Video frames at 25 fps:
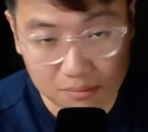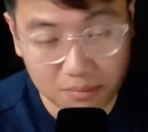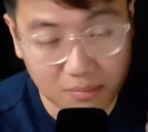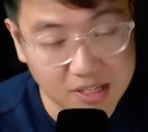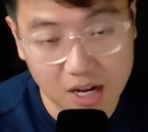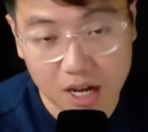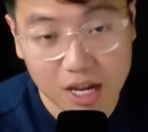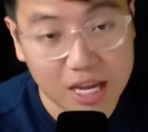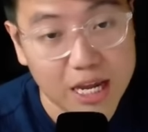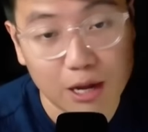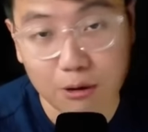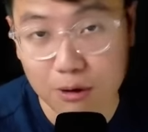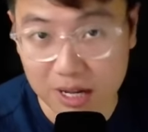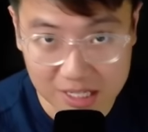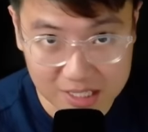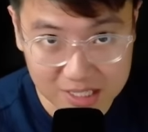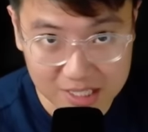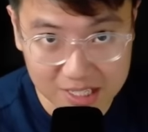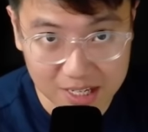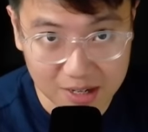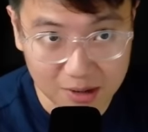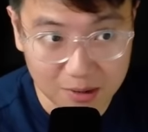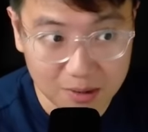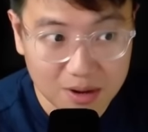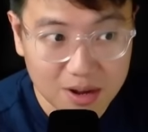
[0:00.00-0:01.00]
the healing
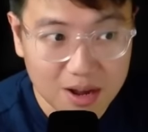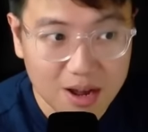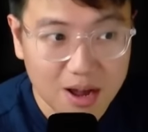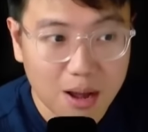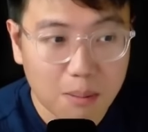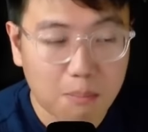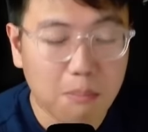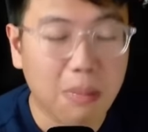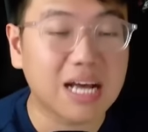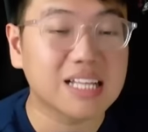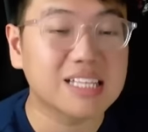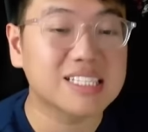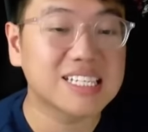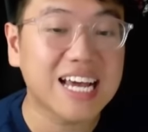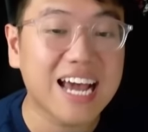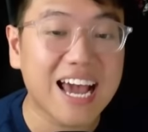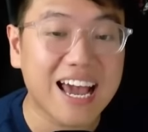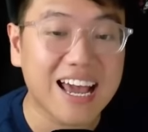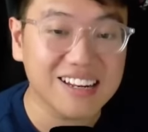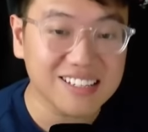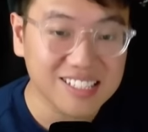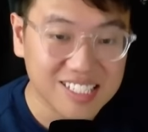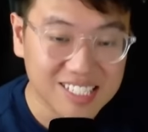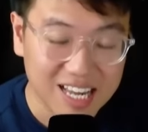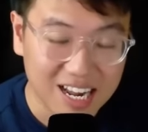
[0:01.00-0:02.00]
skill, by
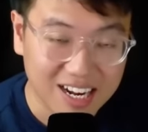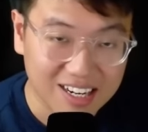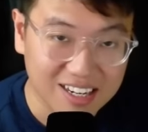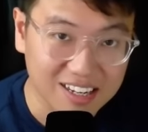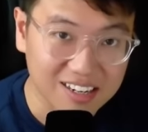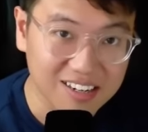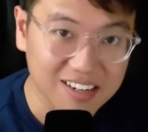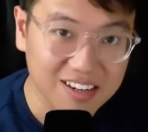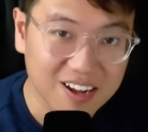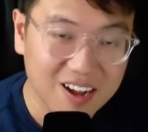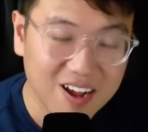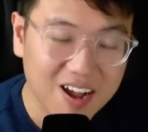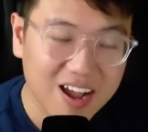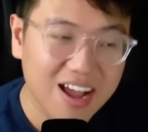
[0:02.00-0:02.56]
10 seconds.